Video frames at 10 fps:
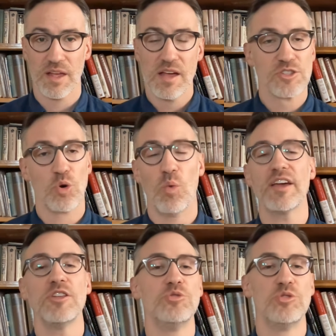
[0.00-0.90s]
So what
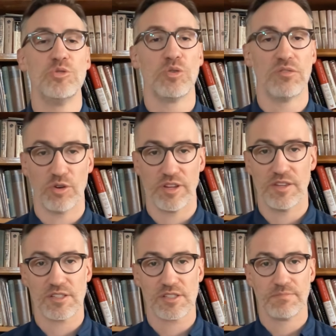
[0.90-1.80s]
can you do to avoid
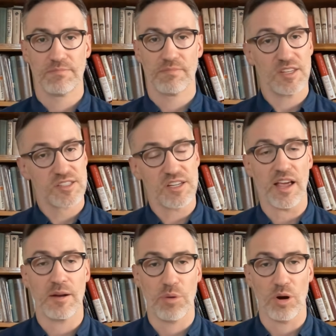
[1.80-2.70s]
this? This
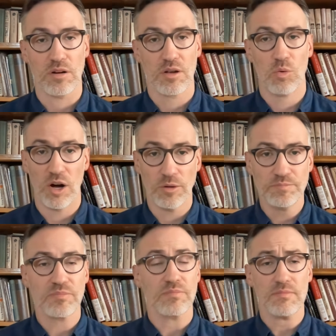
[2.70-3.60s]
second part. Well,
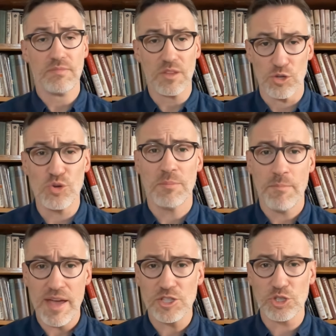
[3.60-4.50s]
you can
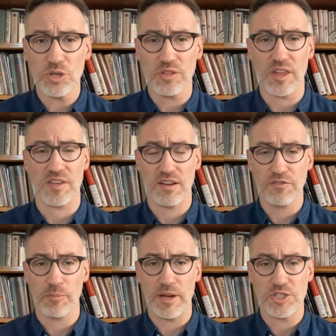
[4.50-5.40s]
make sure that the
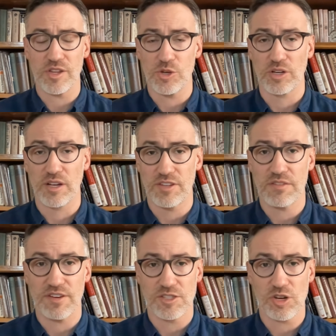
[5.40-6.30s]
information that you're giving the
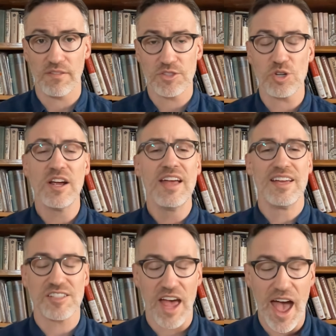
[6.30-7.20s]
visa officer
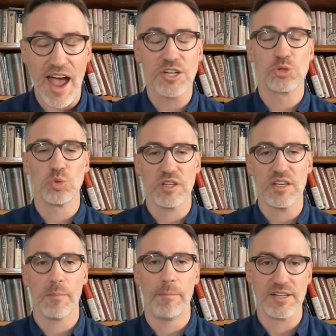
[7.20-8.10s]
is actually
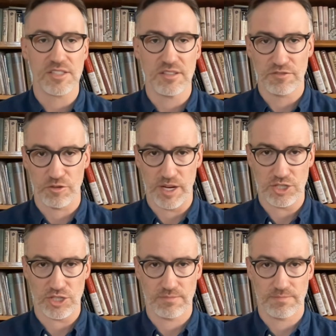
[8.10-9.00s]
the best
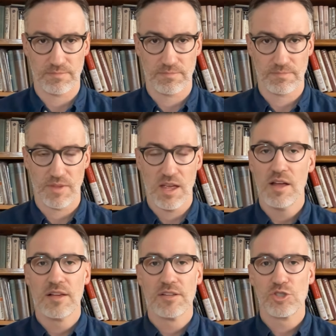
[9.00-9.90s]
information.
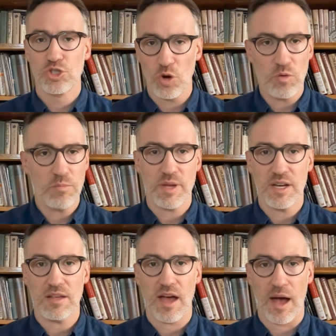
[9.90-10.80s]
So
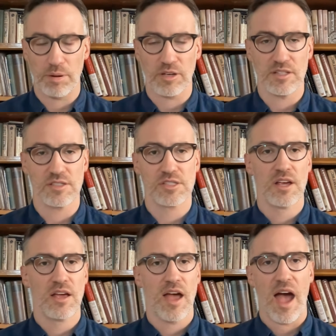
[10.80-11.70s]
many applicants
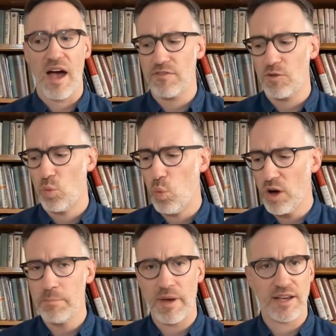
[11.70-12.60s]
have
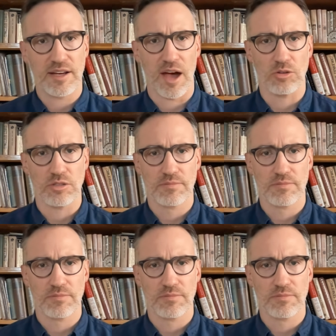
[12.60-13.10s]
one bank account